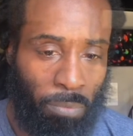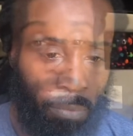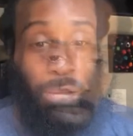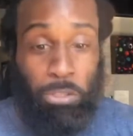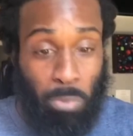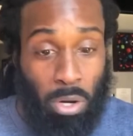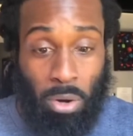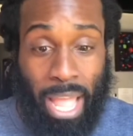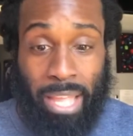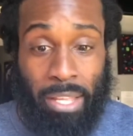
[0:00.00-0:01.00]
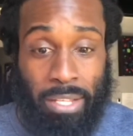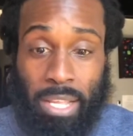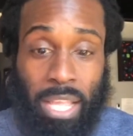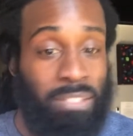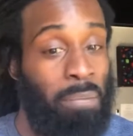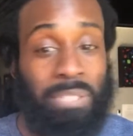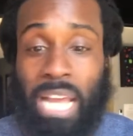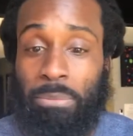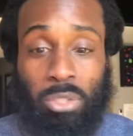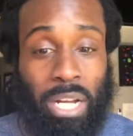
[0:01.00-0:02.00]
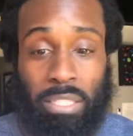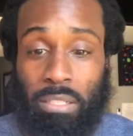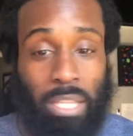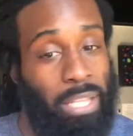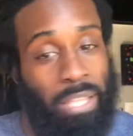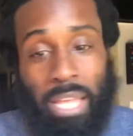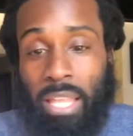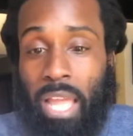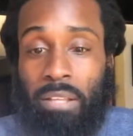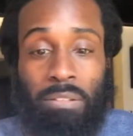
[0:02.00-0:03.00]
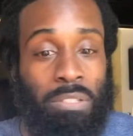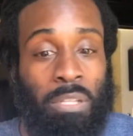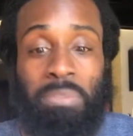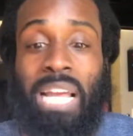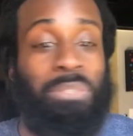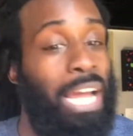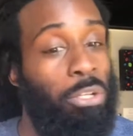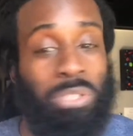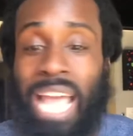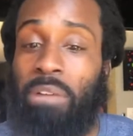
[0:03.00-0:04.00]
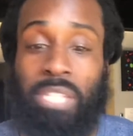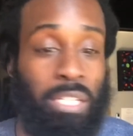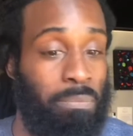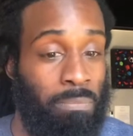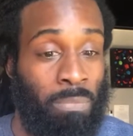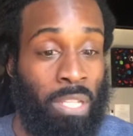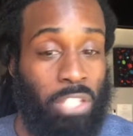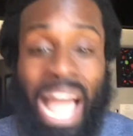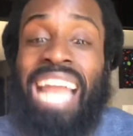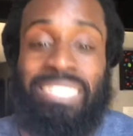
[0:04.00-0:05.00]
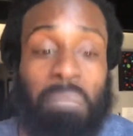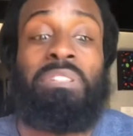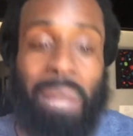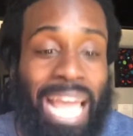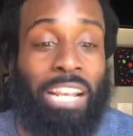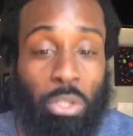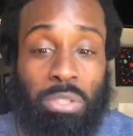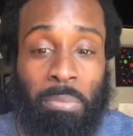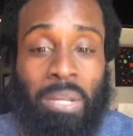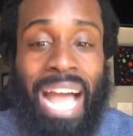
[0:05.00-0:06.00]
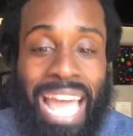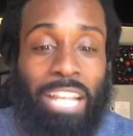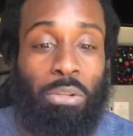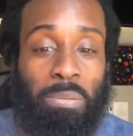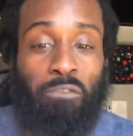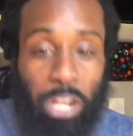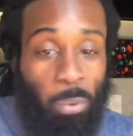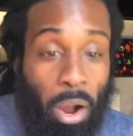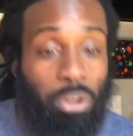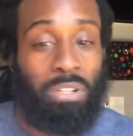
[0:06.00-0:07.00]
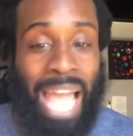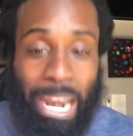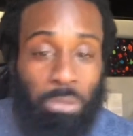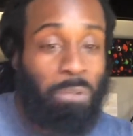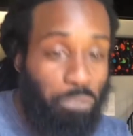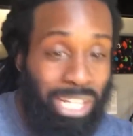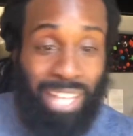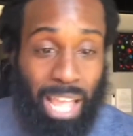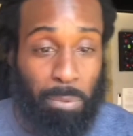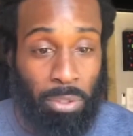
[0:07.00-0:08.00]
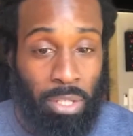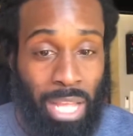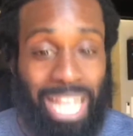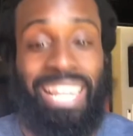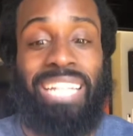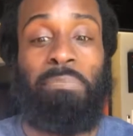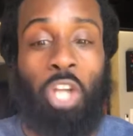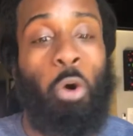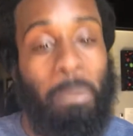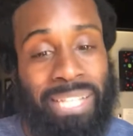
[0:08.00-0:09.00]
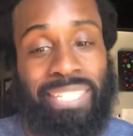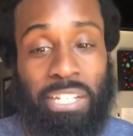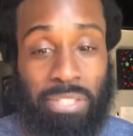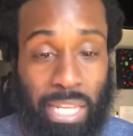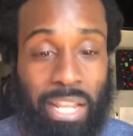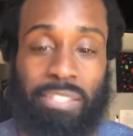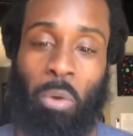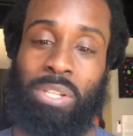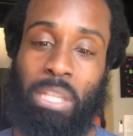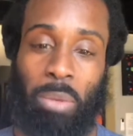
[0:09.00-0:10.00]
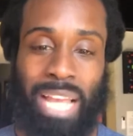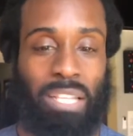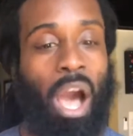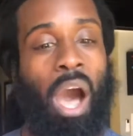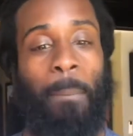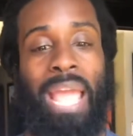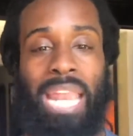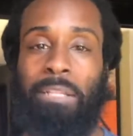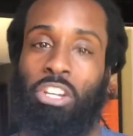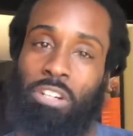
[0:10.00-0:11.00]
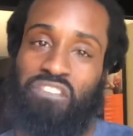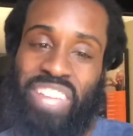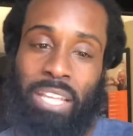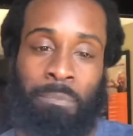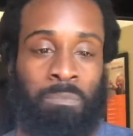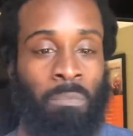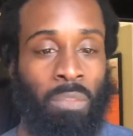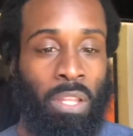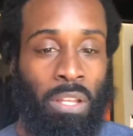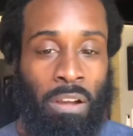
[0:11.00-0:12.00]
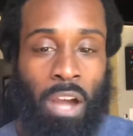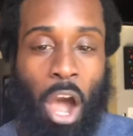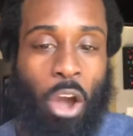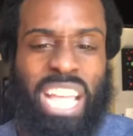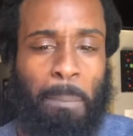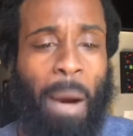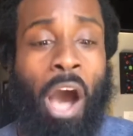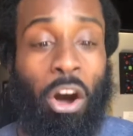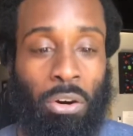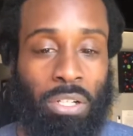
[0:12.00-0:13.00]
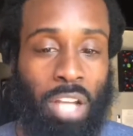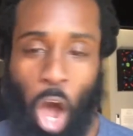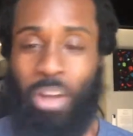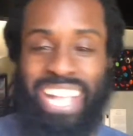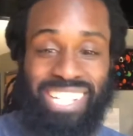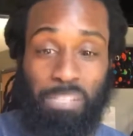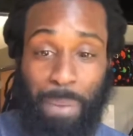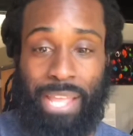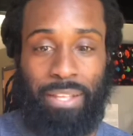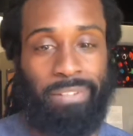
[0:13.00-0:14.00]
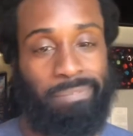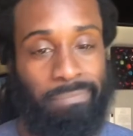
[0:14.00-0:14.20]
And it was more, hey, sometimes you're gonna have to, like sometimes you gotta do scout team. So I had to do some free work. I had to do some free labor and let them know what my skill set is. And once they realized, oh man, they turn on the film, oh, he can ball, oh, he can speak.